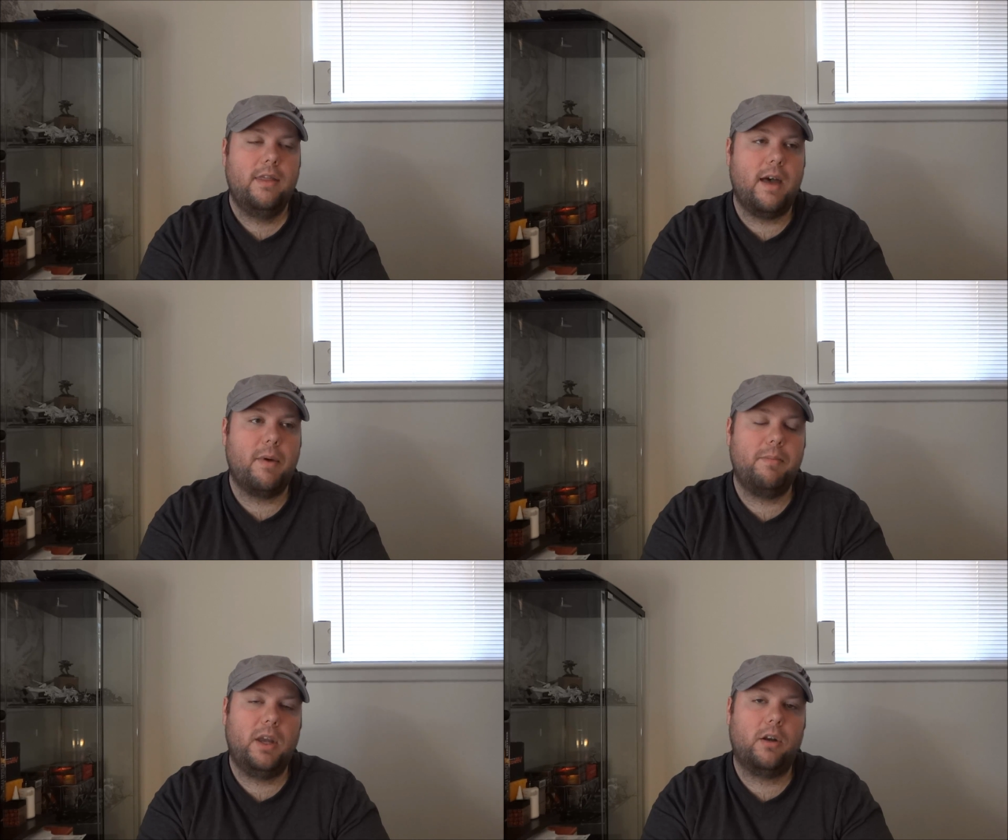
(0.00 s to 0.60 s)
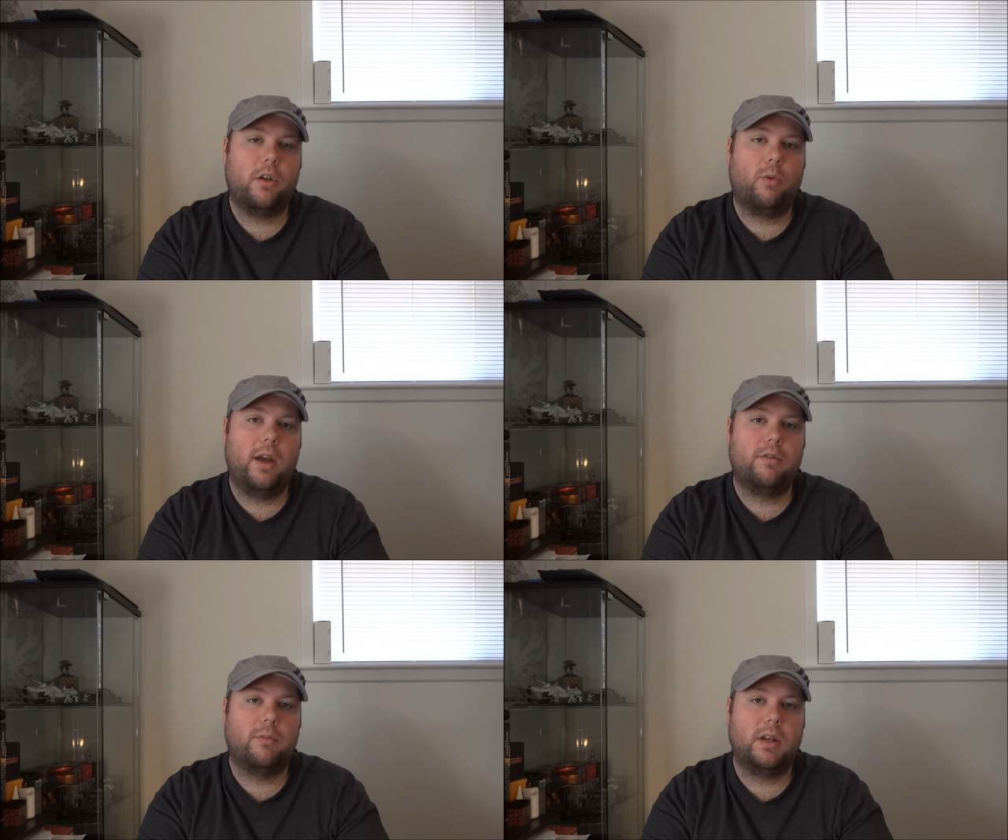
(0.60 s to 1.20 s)
That might be another
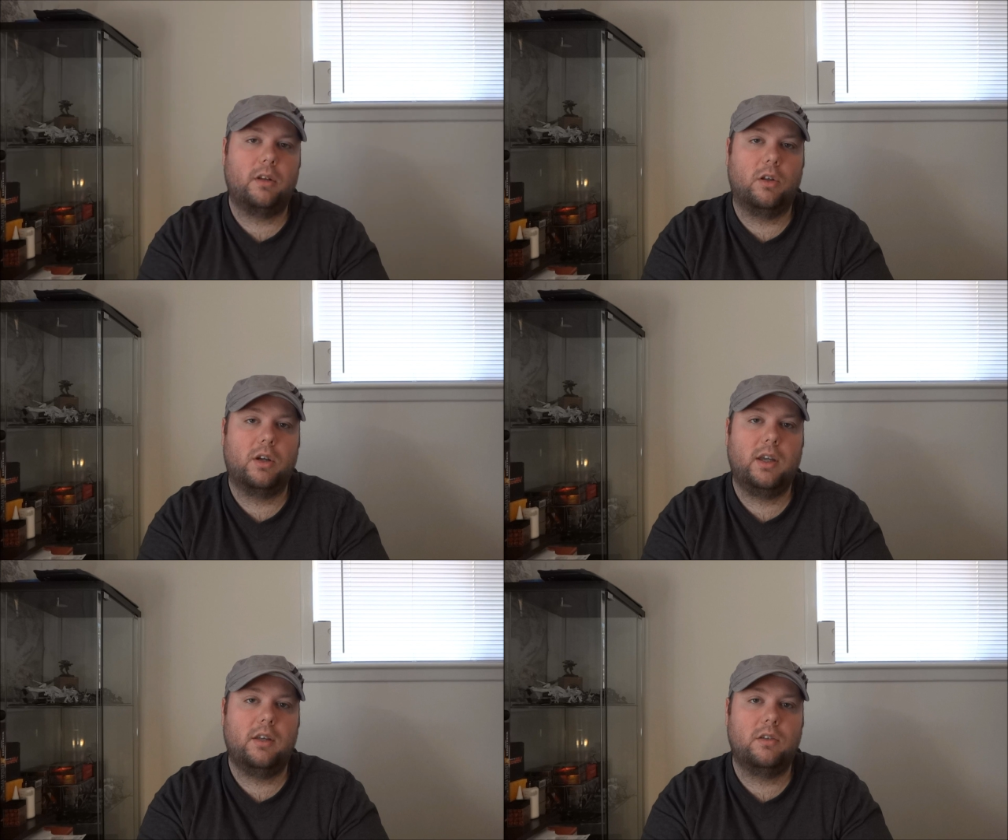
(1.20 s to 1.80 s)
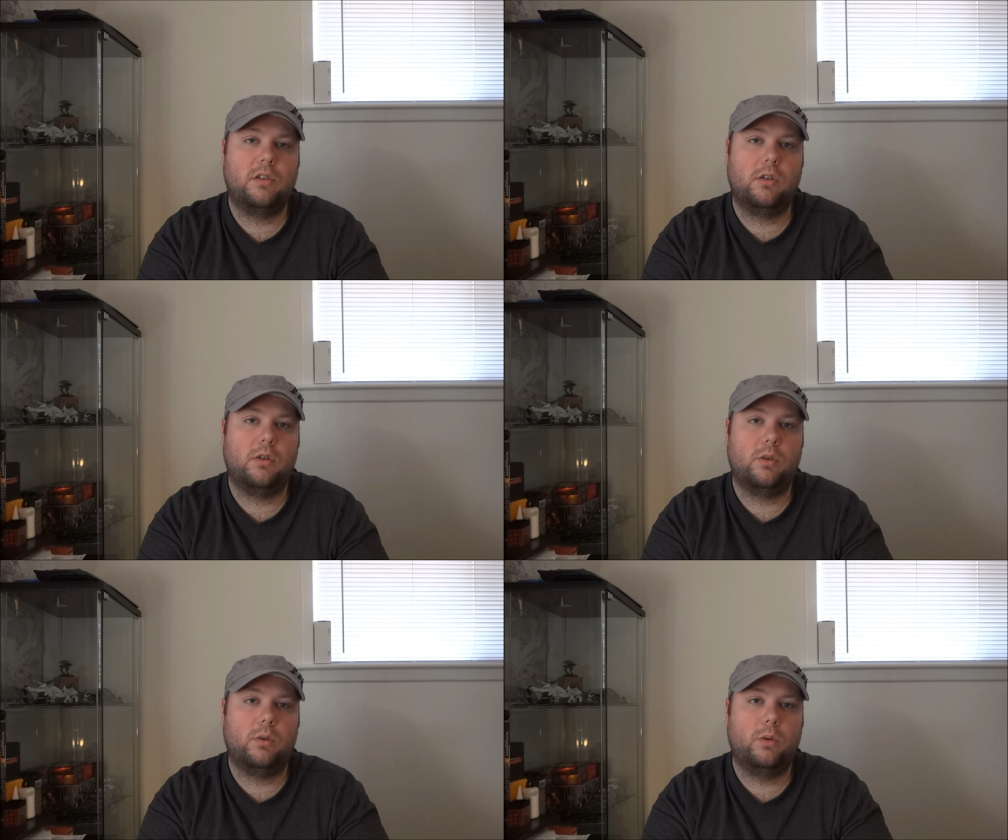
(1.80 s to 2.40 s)
way for me to look
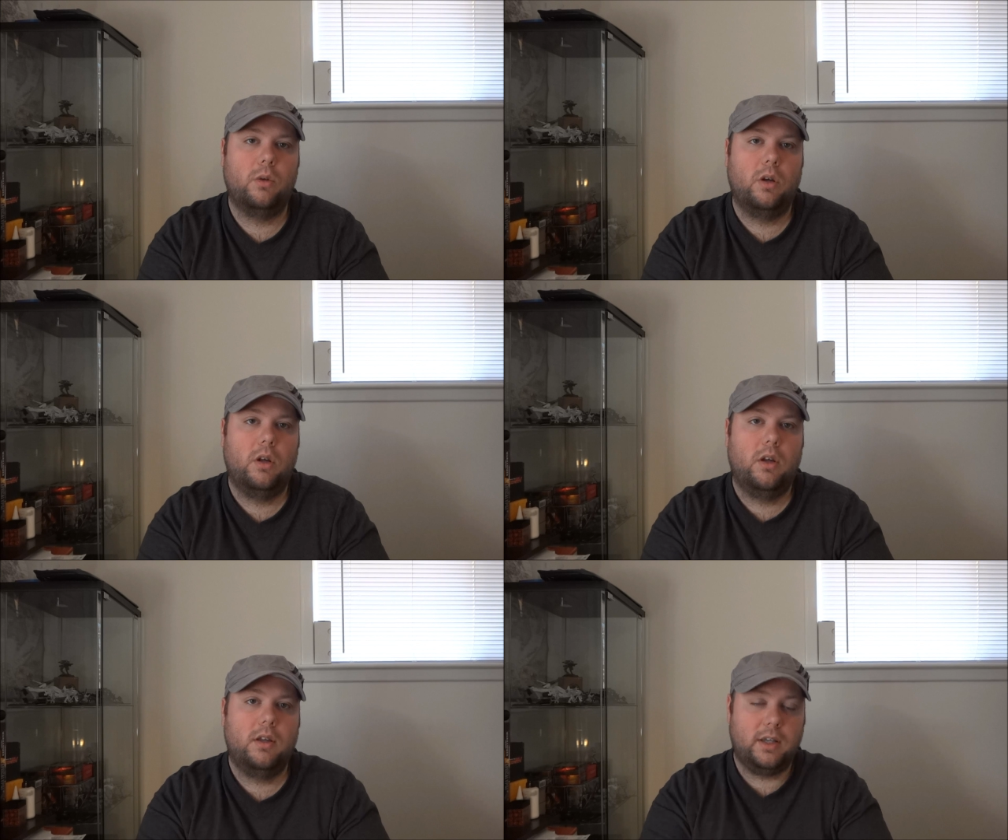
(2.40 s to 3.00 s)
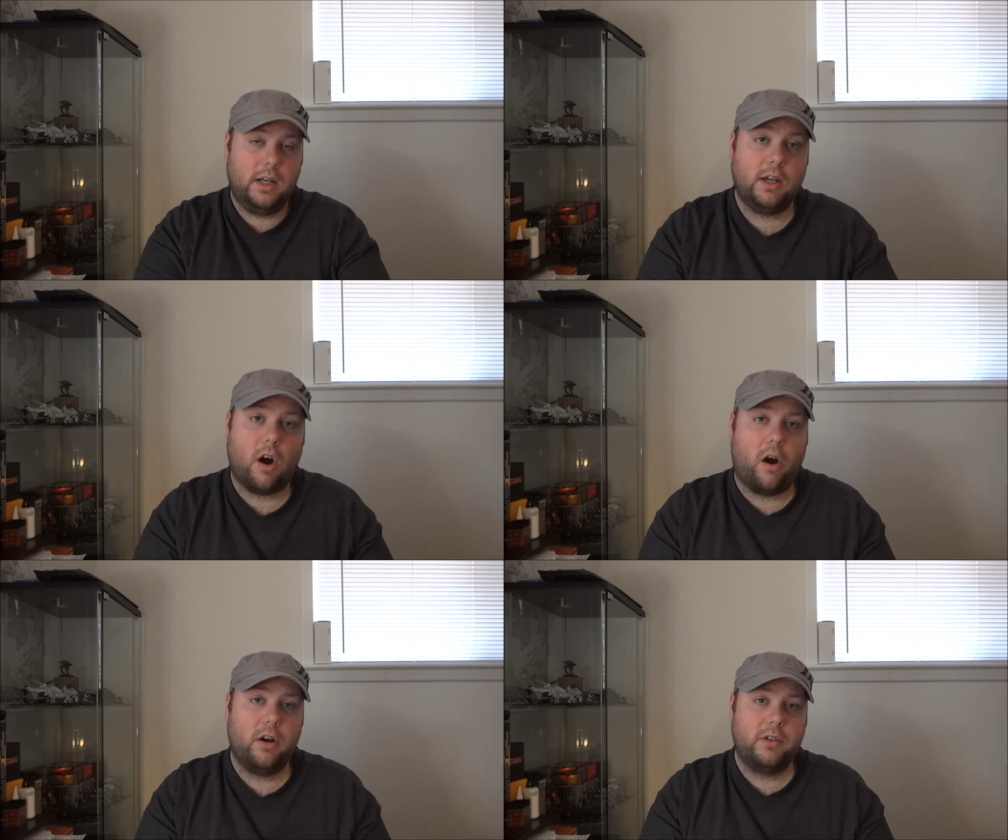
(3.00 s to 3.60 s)
into getting
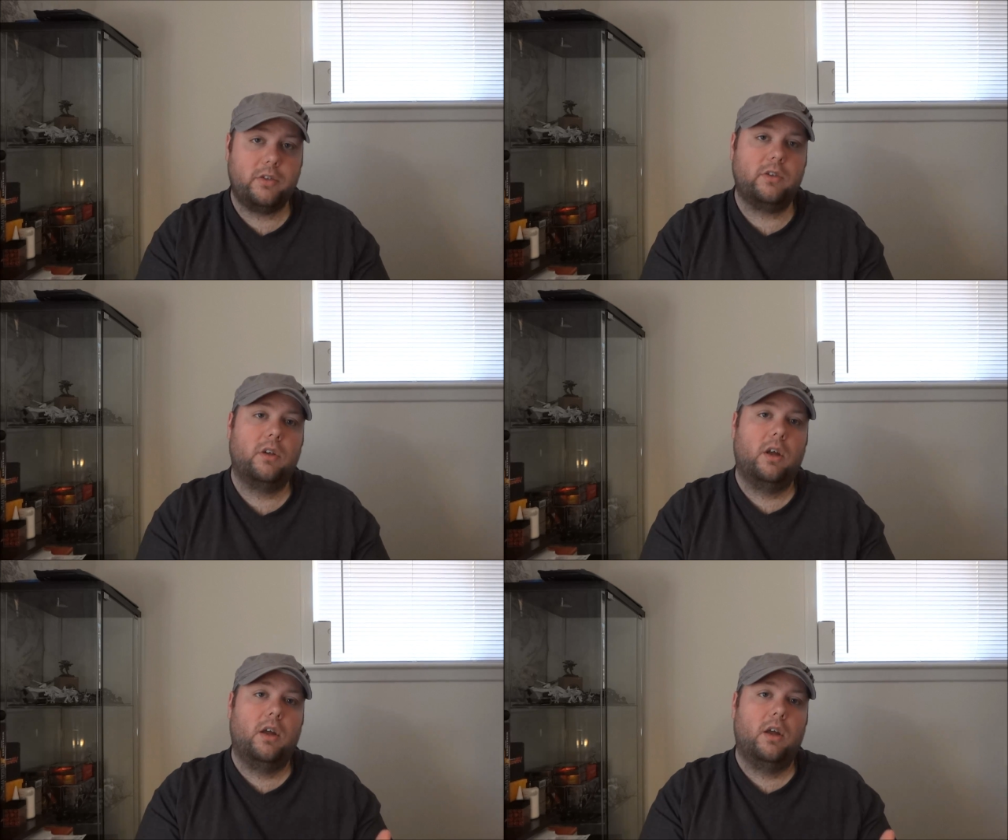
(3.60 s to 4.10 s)
cards.